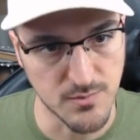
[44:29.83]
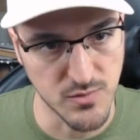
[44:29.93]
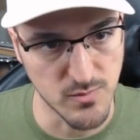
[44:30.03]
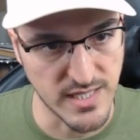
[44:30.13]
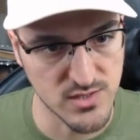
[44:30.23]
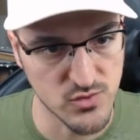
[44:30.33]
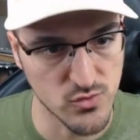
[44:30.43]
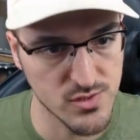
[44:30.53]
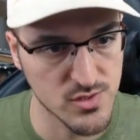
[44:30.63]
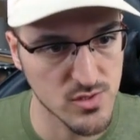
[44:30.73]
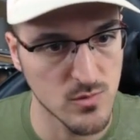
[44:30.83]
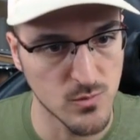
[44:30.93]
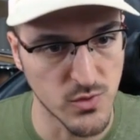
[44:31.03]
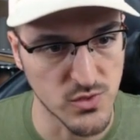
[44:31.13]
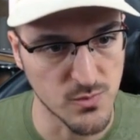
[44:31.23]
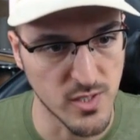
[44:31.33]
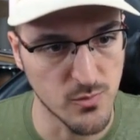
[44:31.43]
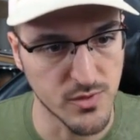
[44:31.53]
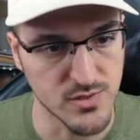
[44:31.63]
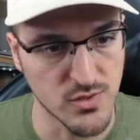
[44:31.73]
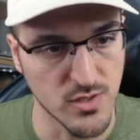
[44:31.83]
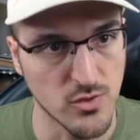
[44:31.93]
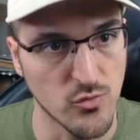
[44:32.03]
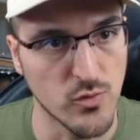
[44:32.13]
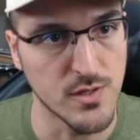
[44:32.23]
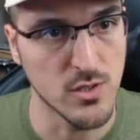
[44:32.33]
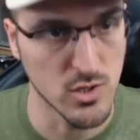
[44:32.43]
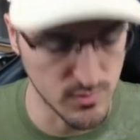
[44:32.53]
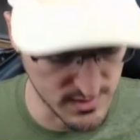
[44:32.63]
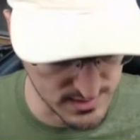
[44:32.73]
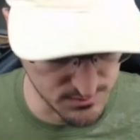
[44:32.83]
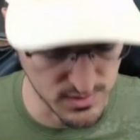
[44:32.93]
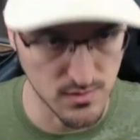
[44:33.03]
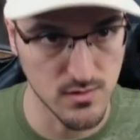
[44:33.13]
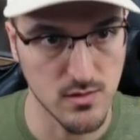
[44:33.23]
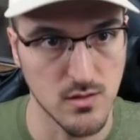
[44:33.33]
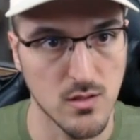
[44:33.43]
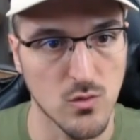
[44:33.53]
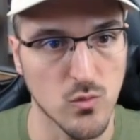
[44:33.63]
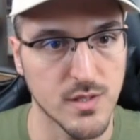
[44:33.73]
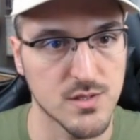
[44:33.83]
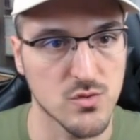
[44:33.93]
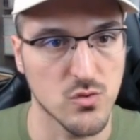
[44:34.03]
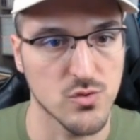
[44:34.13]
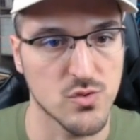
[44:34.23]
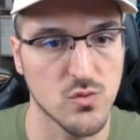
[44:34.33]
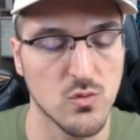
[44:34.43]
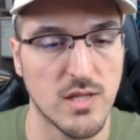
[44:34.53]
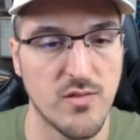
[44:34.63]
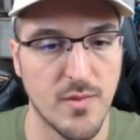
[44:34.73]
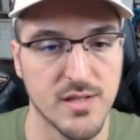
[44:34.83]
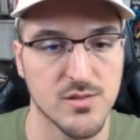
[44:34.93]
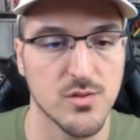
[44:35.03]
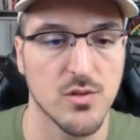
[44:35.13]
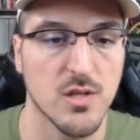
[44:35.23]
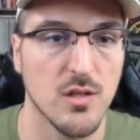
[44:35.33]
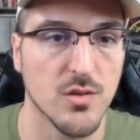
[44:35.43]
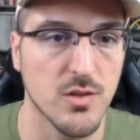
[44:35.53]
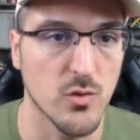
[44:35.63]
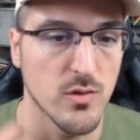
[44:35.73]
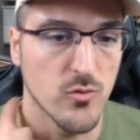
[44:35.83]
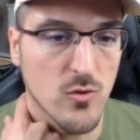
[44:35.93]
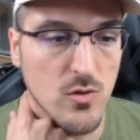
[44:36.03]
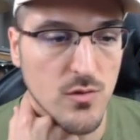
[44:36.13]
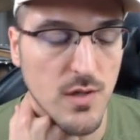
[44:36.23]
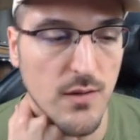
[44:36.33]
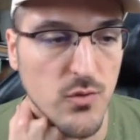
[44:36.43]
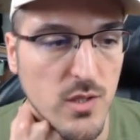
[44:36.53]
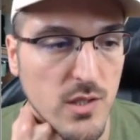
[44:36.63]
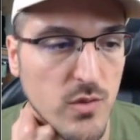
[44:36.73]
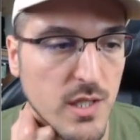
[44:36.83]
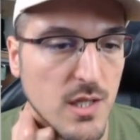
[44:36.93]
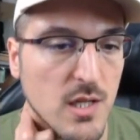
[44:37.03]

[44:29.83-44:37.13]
tap the black source because my opponent's already gonna be tapping the red source to Lavamancer, kill the Terror. They have to kill it right